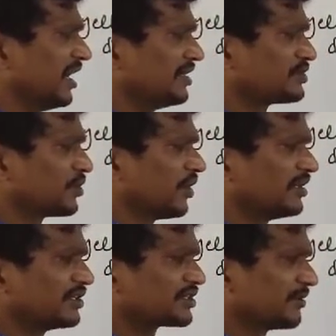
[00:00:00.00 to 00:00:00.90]
And
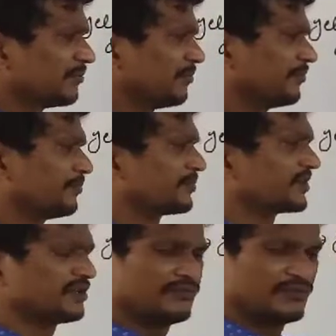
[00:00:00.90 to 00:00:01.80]
solid stem
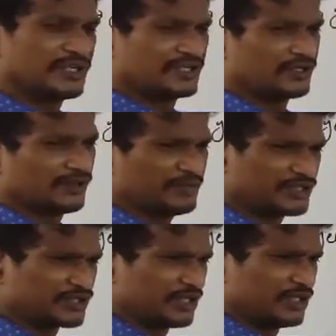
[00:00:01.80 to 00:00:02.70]
wheat
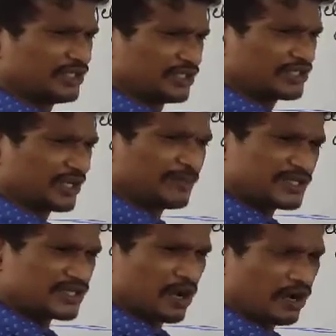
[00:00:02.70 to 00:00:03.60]
means
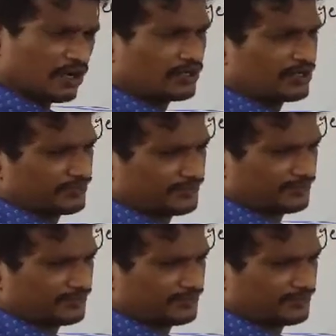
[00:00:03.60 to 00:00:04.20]
stem is hard,